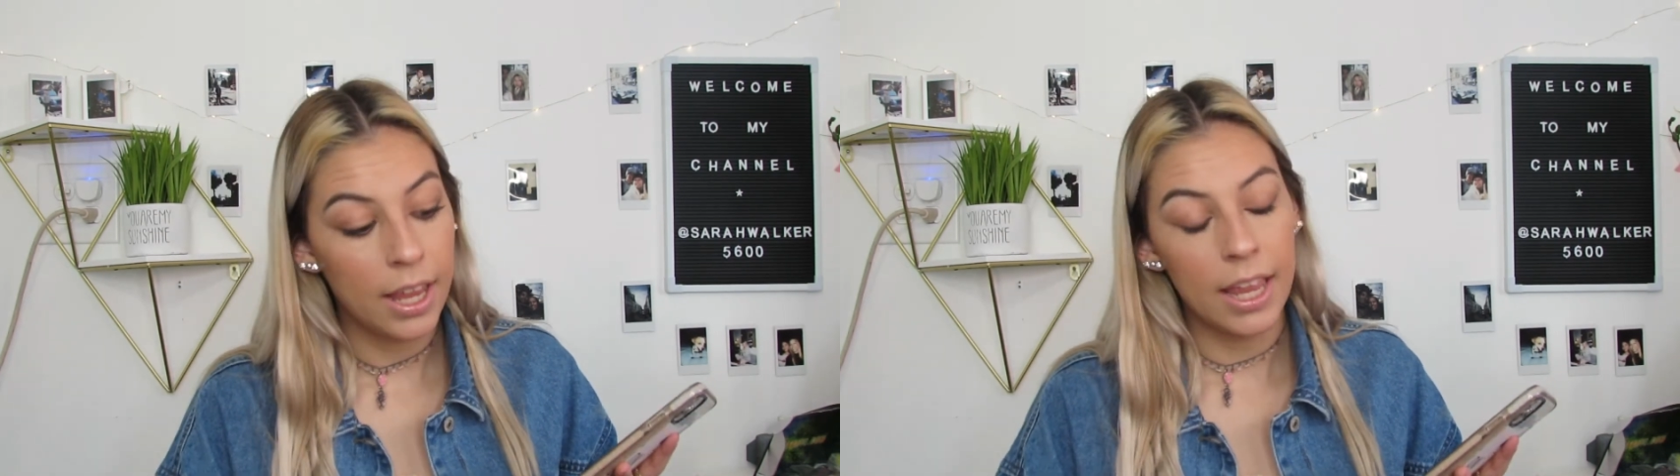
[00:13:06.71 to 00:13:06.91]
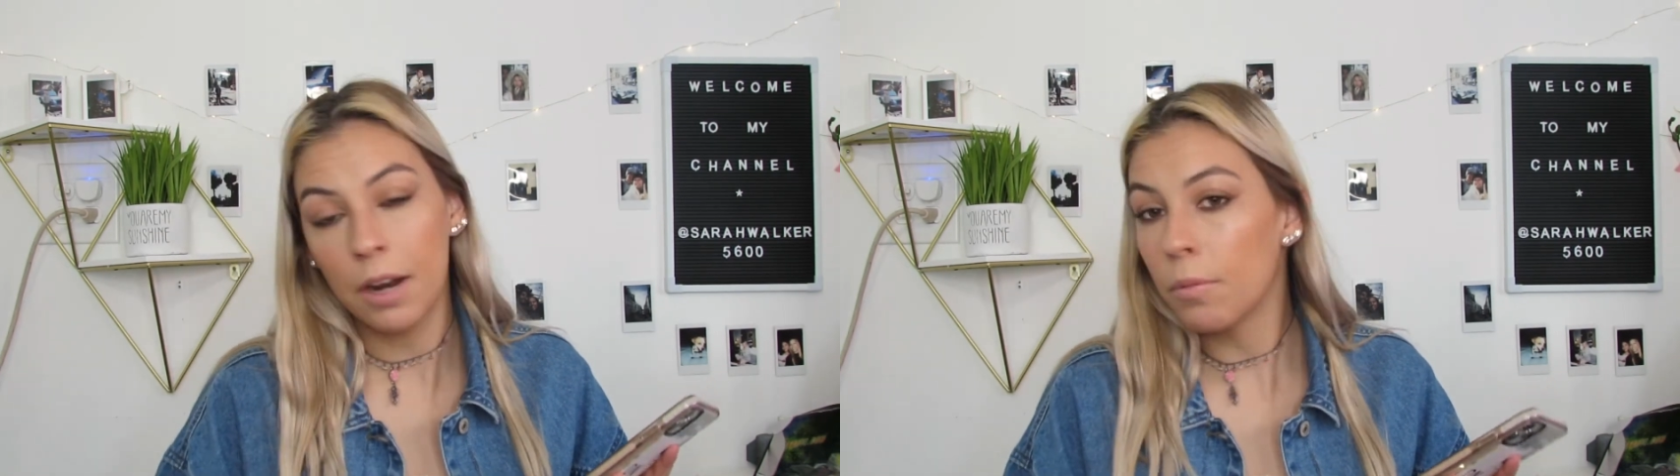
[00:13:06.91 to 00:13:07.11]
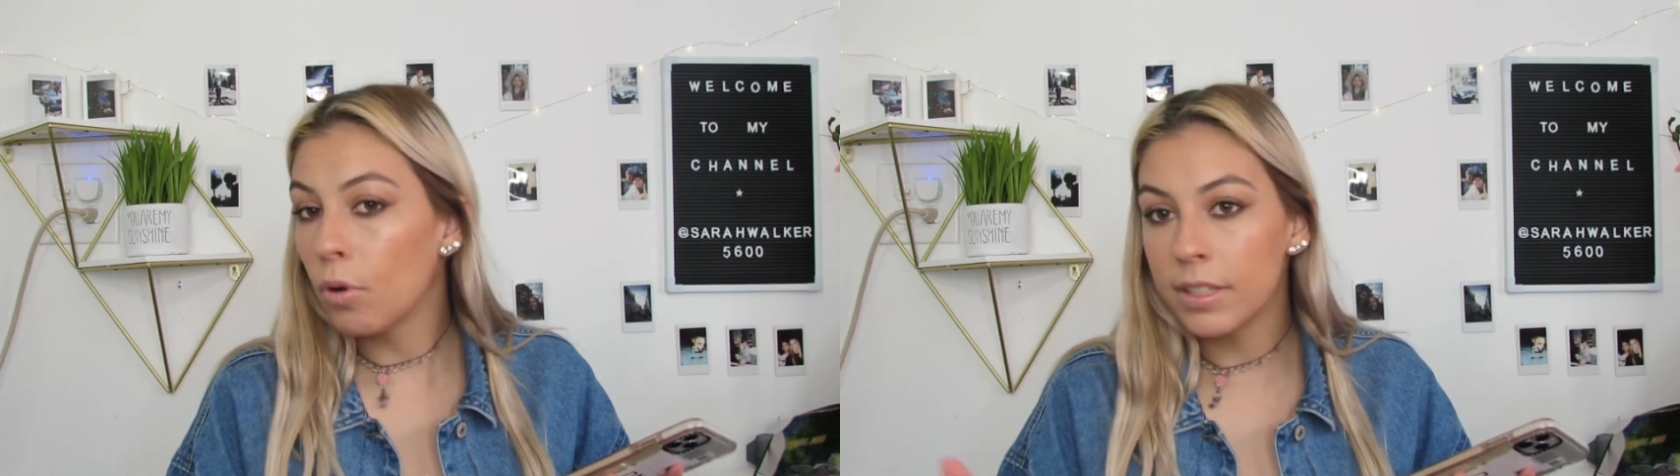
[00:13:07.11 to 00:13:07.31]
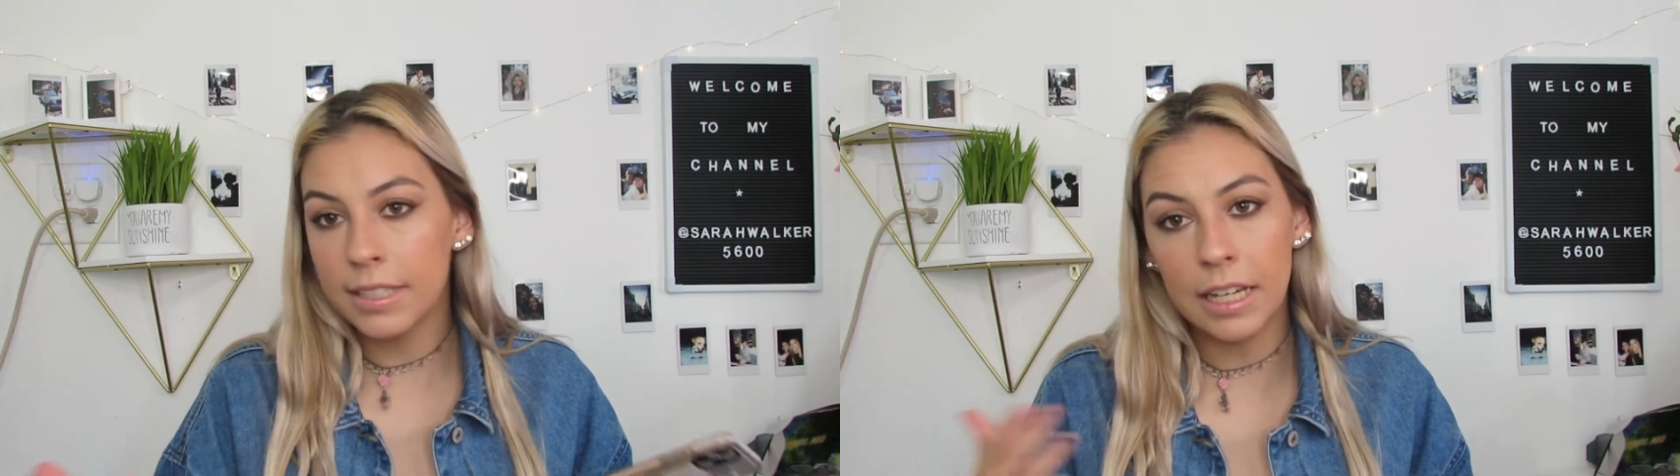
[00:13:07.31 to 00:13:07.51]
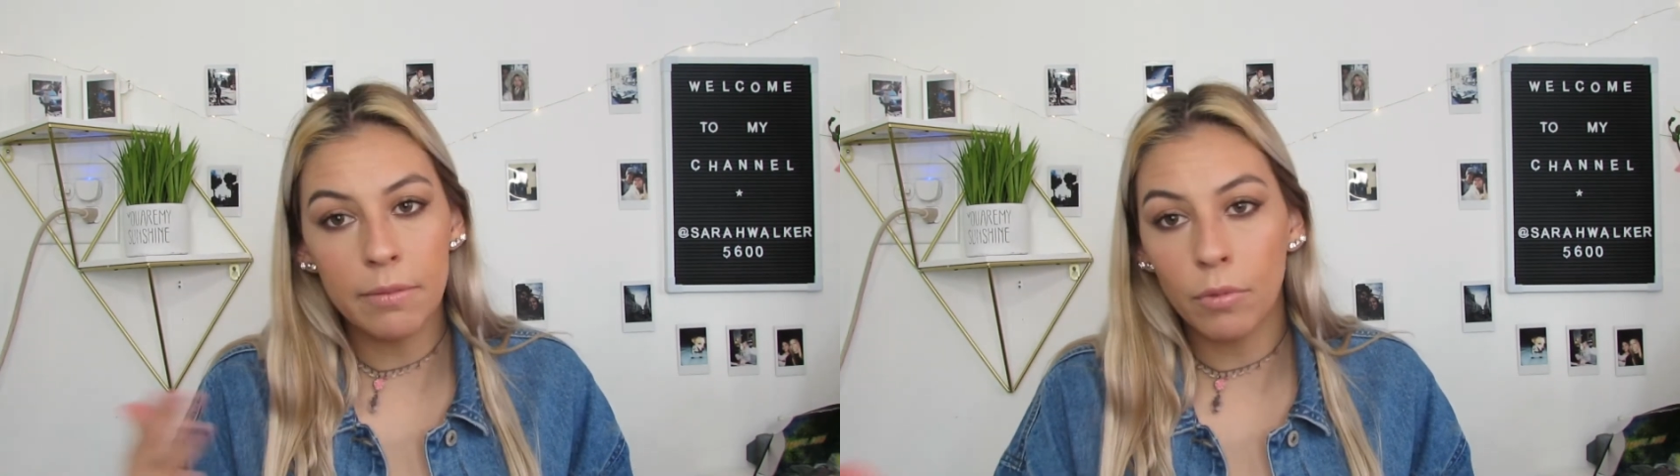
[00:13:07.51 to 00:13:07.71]
And I'm always
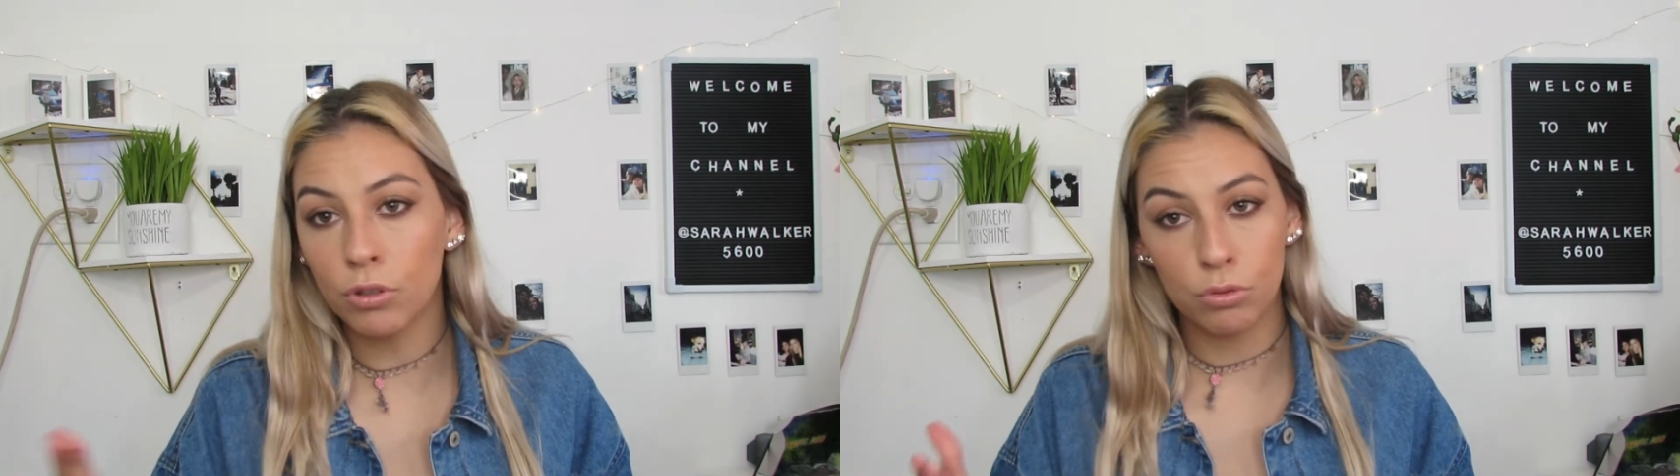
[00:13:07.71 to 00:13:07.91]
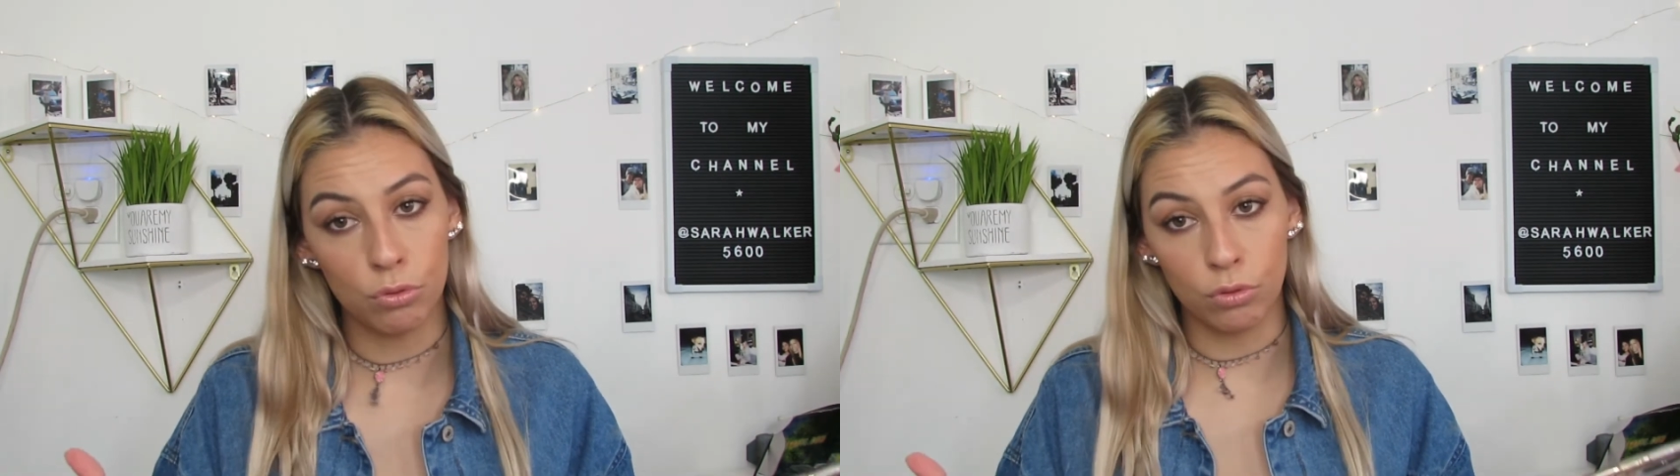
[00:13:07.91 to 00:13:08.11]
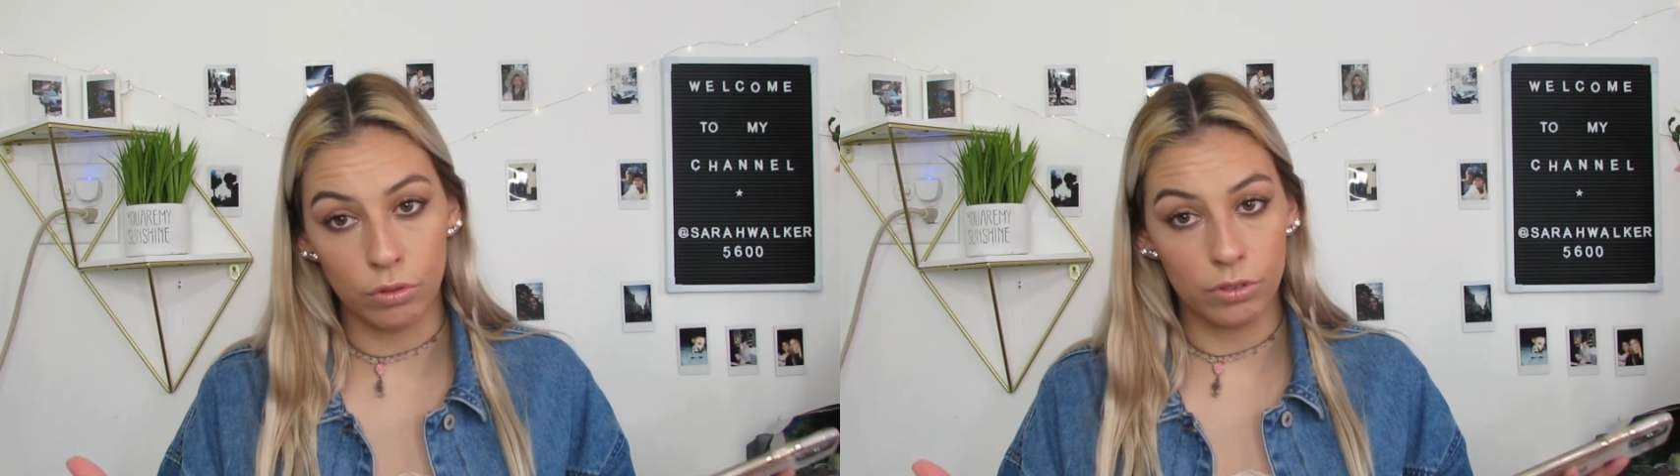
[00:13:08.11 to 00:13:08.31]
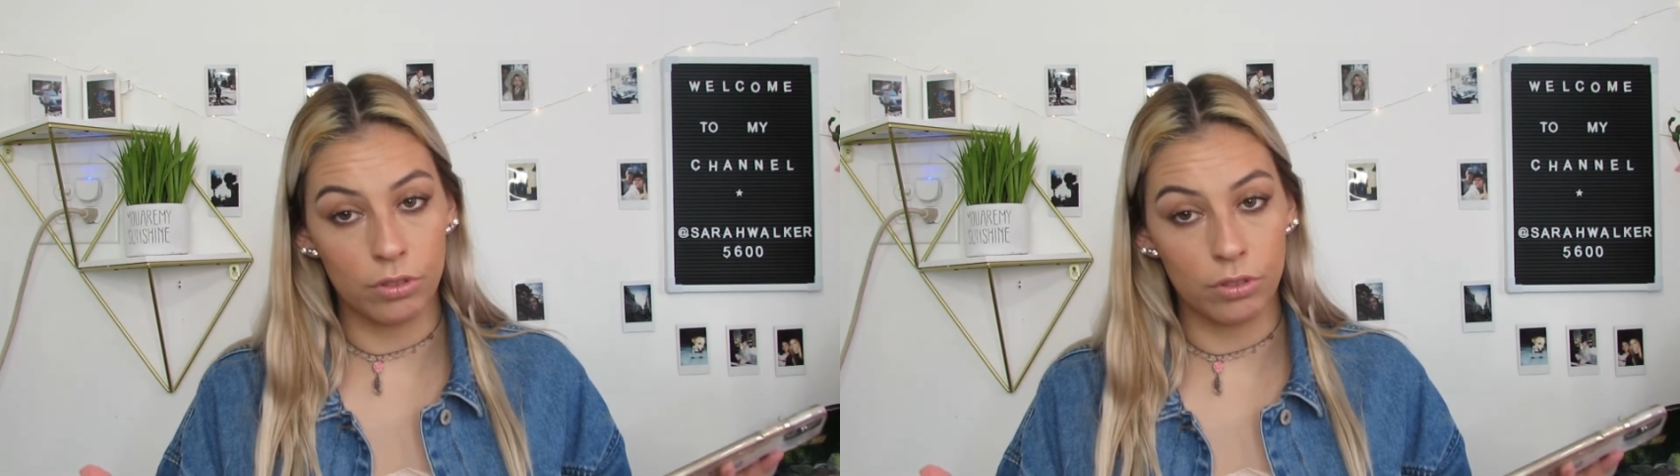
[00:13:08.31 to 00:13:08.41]
needing more tools.